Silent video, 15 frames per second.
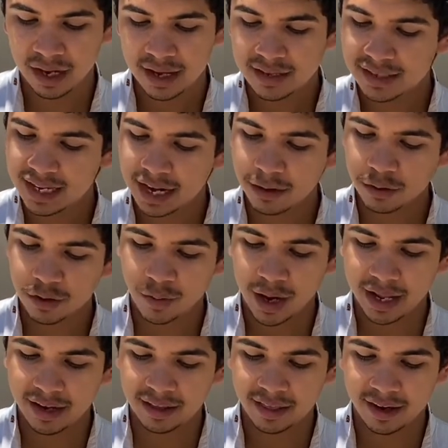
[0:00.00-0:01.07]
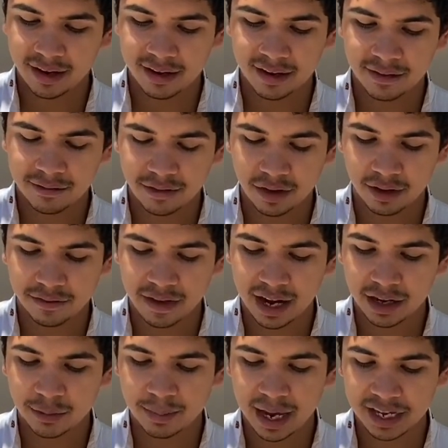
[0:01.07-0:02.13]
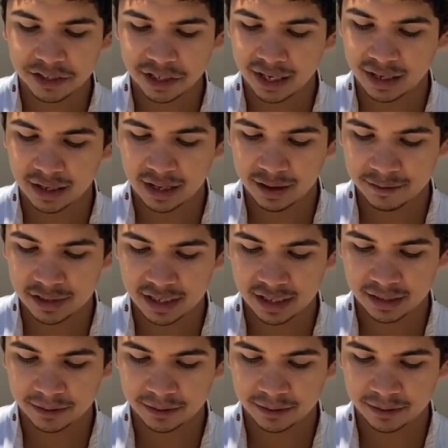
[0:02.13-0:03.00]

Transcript: Psych was waiting there for a final passionate love scene.